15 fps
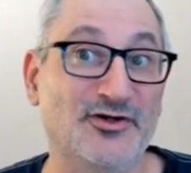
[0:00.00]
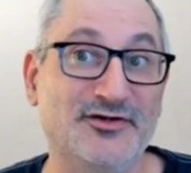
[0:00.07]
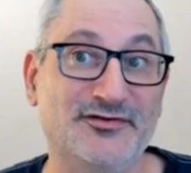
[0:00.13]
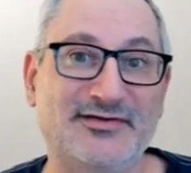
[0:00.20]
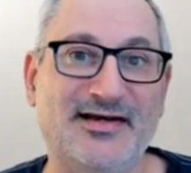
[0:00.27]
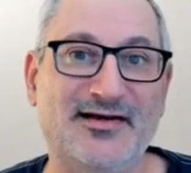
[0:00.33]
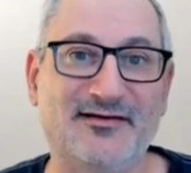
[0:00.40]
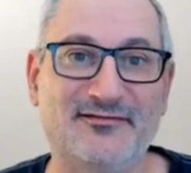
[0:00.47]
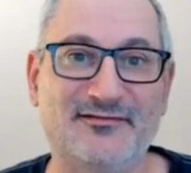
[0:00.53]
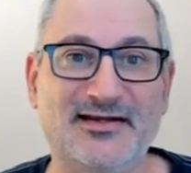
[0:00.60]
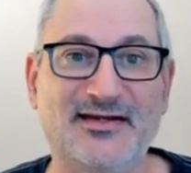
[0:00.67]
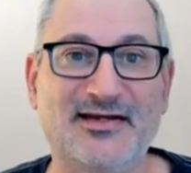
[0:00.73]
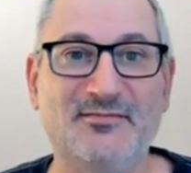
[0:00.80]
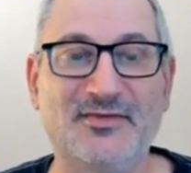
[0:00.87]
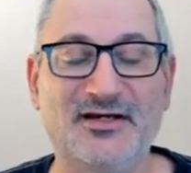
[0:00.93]
out of the
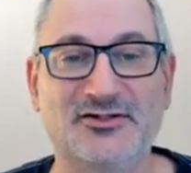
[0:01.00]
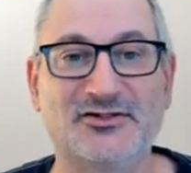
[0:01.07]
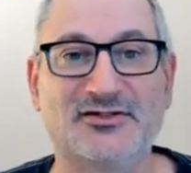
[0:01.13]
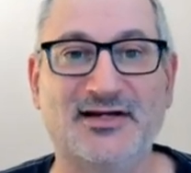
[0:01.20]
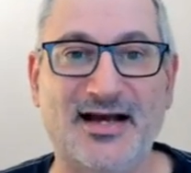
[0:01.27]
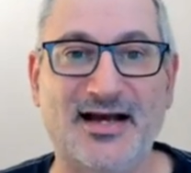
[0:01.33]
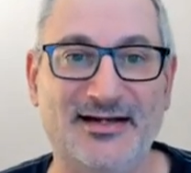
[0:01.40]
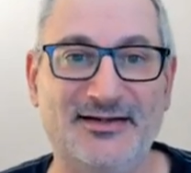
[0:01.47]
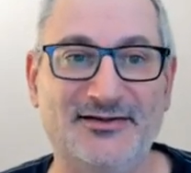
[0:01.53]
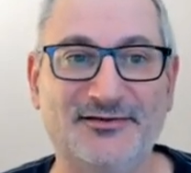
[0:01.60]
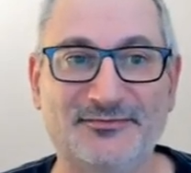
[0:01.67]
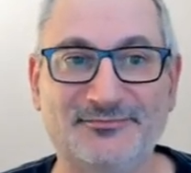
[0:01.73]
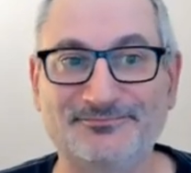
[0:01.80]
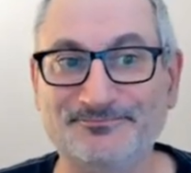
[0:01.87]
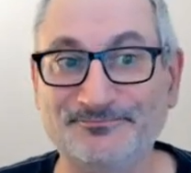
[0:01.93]
image and
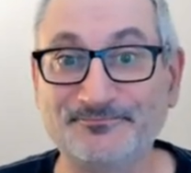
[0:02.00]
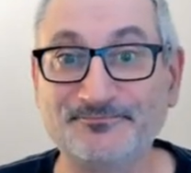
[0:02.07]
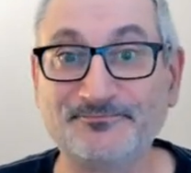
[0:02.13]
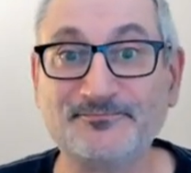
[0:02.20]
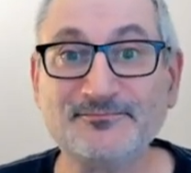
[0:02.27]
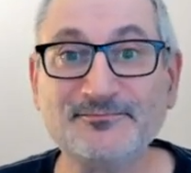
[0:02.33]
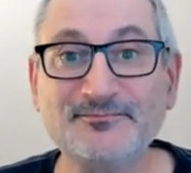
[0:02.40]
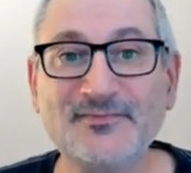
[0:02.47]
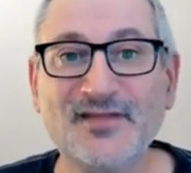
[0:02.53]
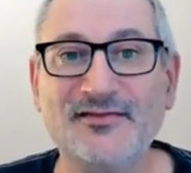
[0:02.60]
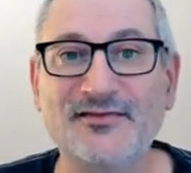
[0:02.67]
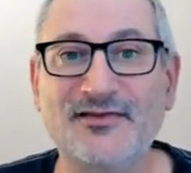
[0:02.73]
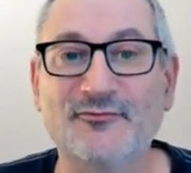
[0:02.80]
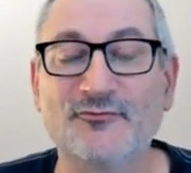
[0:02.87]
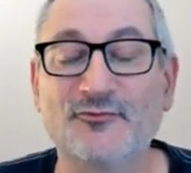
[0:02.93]

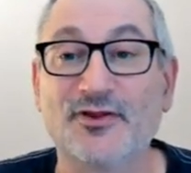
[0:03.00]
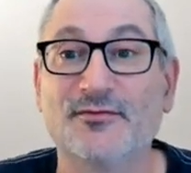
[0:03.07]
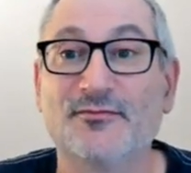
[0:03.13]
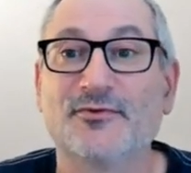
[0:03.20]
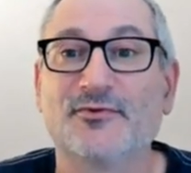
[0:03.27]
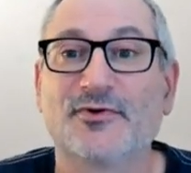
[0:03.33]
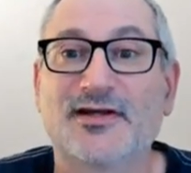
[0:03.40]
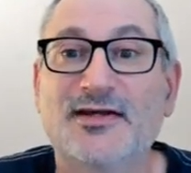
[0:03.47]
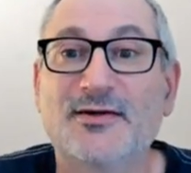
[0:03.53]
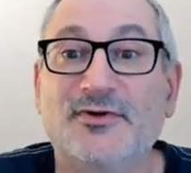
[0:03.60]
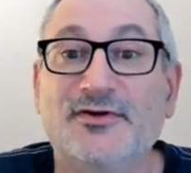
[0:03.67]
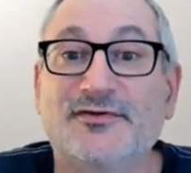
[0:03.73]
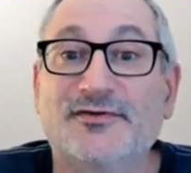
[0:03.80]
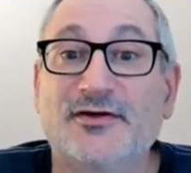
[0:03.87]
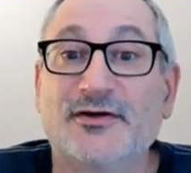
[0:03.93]
then run them through a keyword
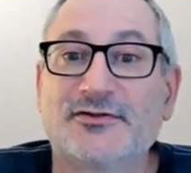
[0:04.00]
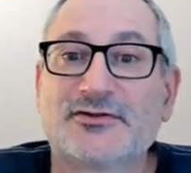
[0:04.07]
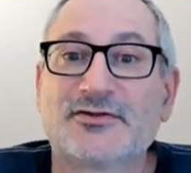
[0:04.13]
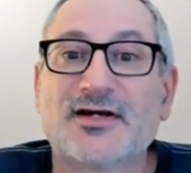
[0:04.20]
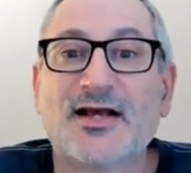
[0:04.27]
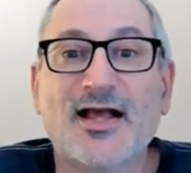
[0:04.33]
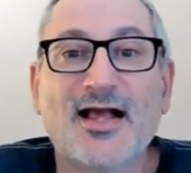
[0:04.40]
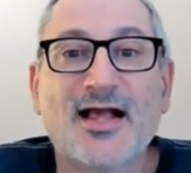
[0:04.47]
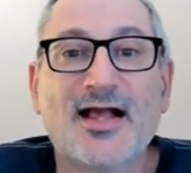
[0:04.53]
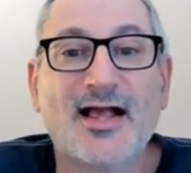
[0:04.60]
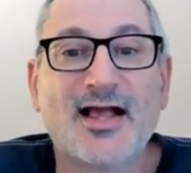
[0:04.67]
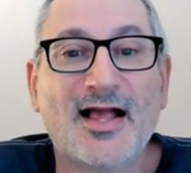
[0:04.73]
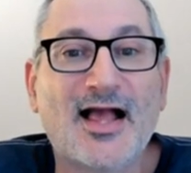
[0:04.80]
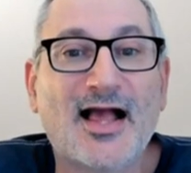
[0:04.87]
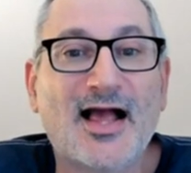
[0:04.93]
search.
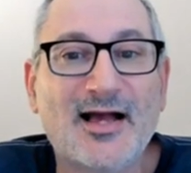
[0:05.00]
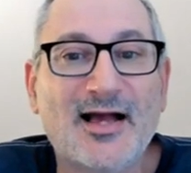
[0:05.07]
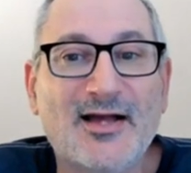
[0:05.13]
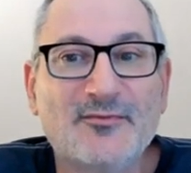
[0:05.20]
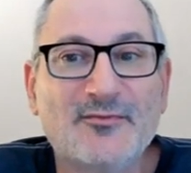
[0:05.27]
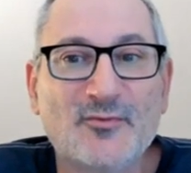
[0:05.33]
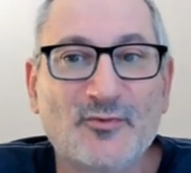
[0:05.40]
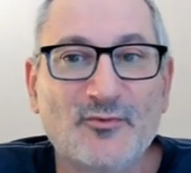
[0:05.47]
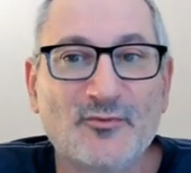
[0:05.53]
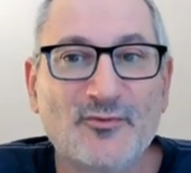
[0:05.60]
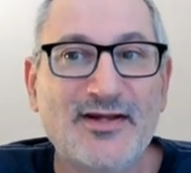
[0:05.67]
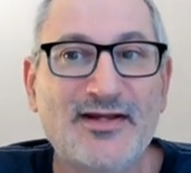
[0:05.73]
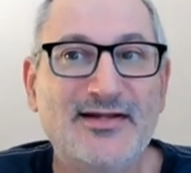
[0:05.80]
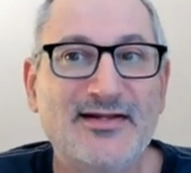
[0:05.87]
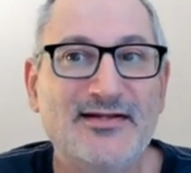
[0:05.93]
And
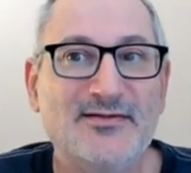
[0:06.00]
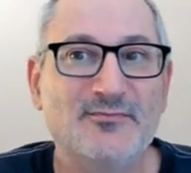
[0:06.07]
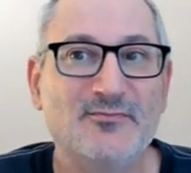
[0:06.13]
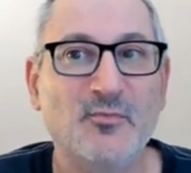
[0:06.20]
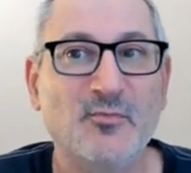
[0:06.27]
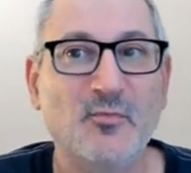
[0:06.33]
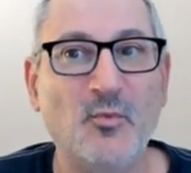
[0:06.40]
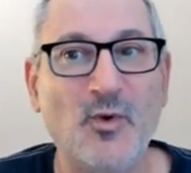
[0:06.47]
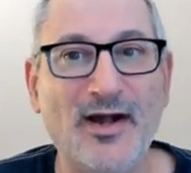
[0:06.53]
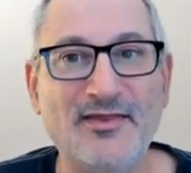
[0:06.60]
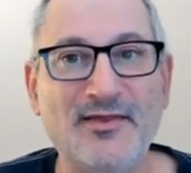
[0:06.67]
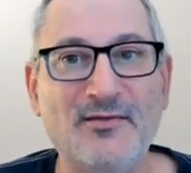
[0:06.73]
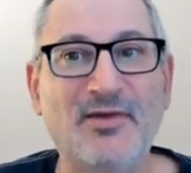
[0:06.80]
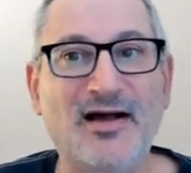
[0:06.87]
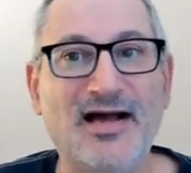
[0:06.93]
really, where the
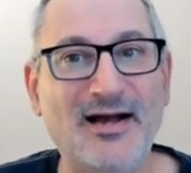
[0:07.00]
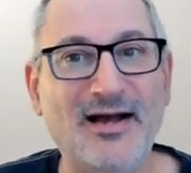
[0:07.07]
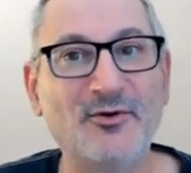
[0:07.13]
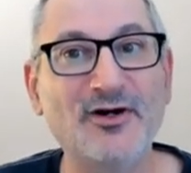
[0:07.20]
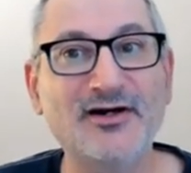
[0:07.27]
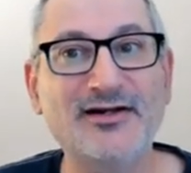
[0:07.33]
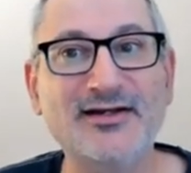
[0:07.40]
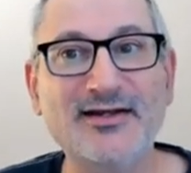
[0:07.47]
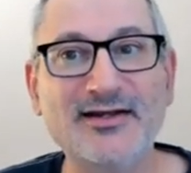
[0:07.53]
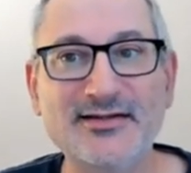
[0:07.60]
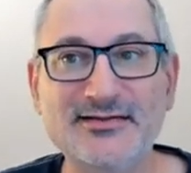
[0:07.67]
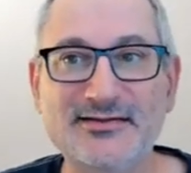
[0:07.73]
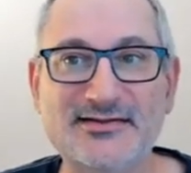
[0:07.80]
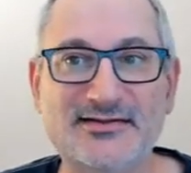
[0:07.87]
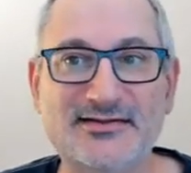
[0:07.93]
power in
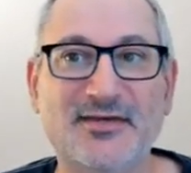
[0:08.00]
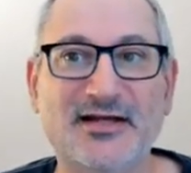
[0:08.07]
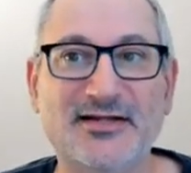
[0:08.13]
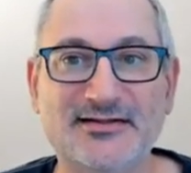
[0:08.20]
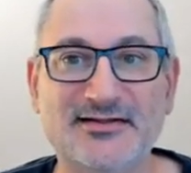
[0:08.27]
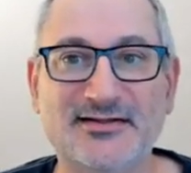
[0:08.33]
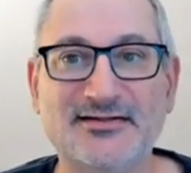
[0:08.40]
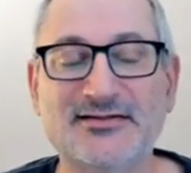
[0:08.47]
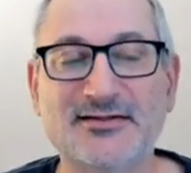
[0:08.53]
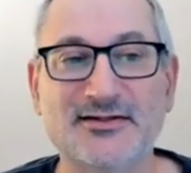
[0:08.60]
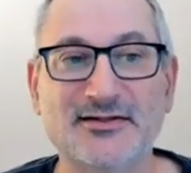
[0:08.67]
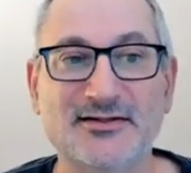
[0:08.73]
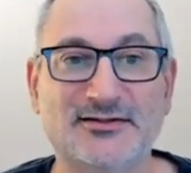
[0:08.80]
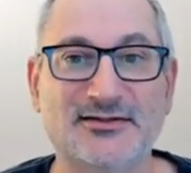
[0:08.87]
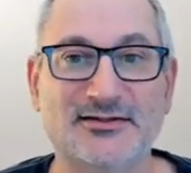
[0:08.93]
semantic
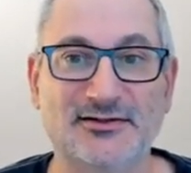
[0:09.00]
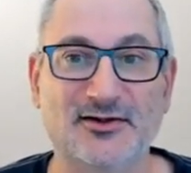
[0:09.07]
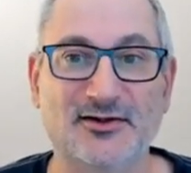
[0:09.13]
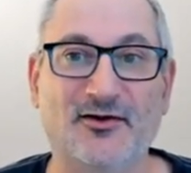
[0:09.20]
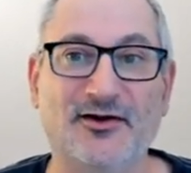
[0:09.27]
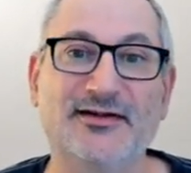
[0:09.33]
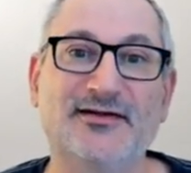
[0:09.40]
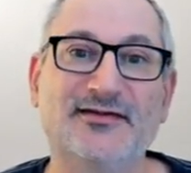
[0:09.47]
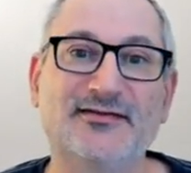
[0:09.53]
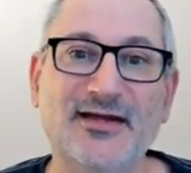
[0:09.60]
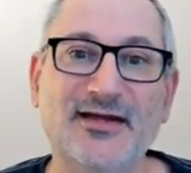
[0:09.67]
search lies